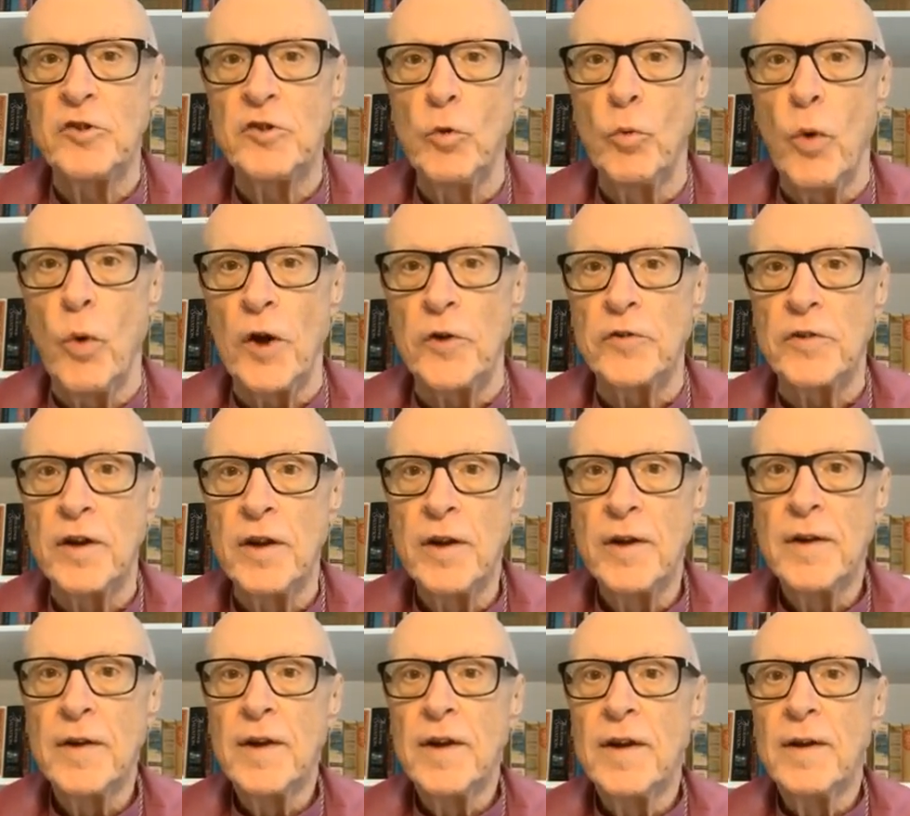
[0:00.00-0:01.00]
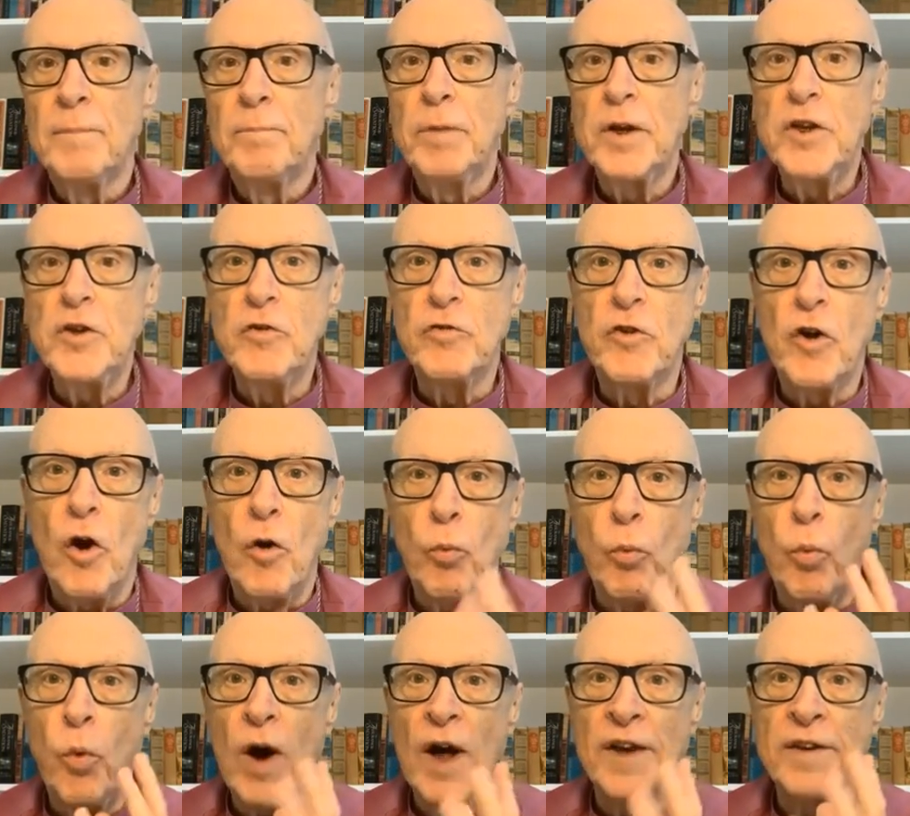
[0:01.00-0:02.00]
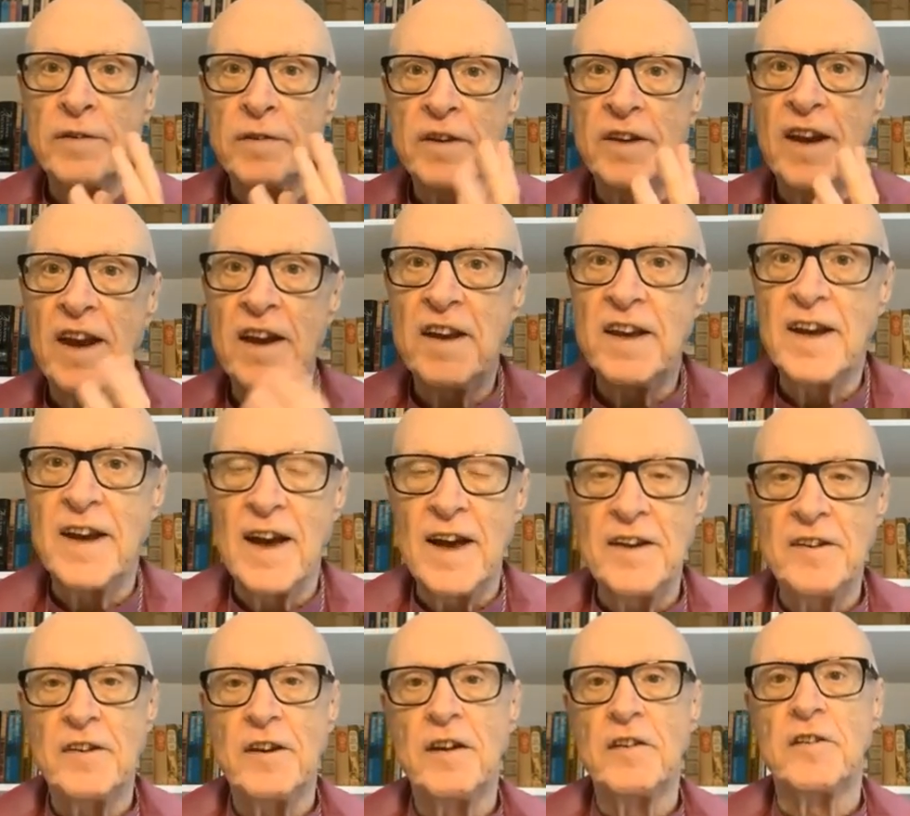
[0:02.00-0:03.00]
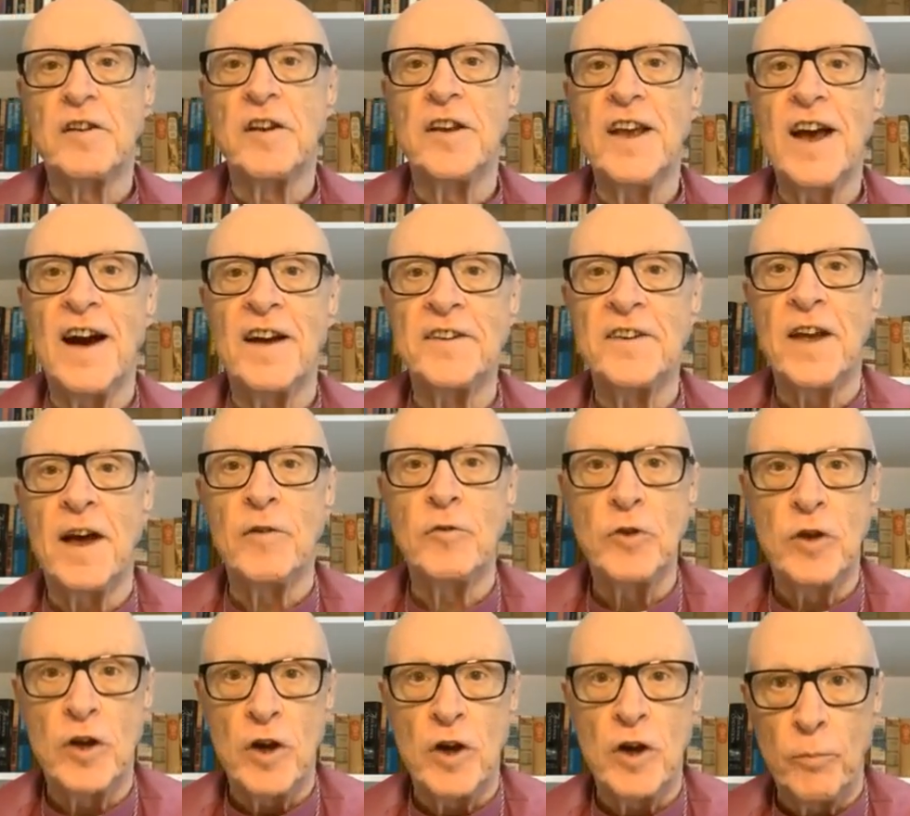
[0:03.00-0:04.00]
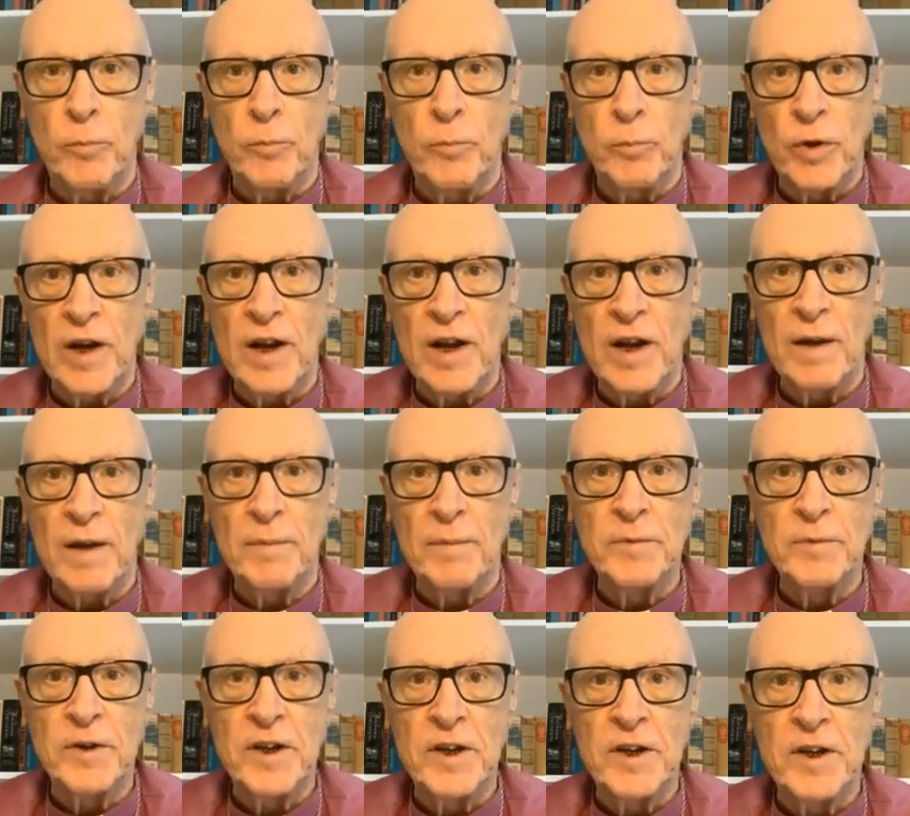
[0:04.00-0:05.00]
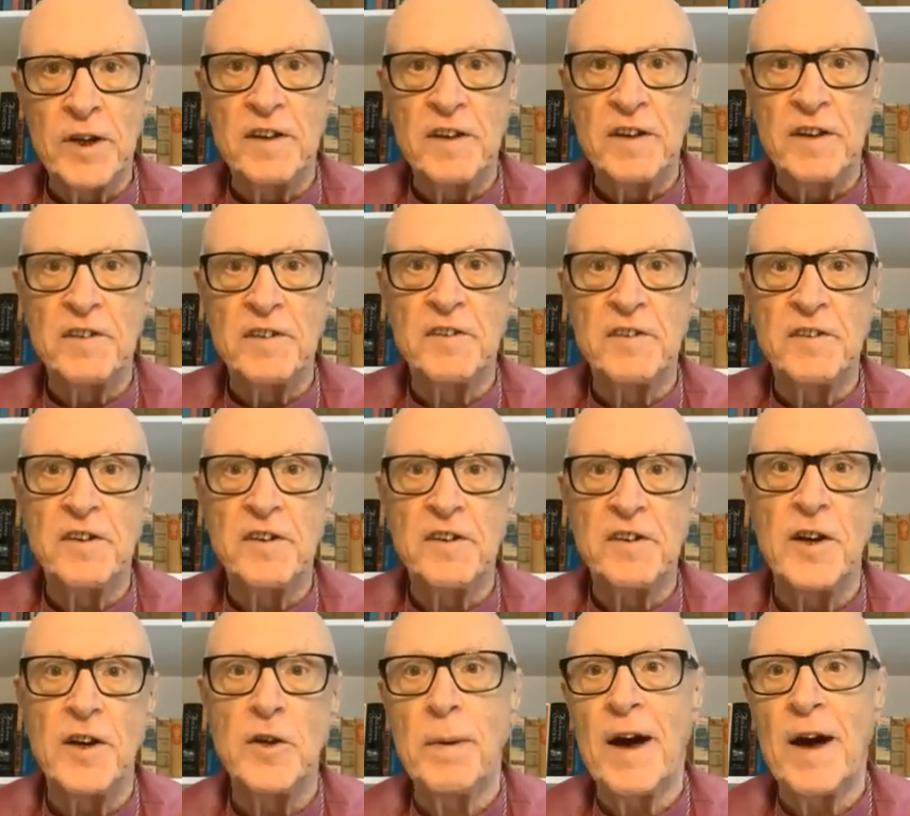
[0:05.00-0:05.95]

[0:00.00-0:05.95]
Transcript: many as you want, but you've got one dedicated to the unknown God. Well, I'm going to tell you about him.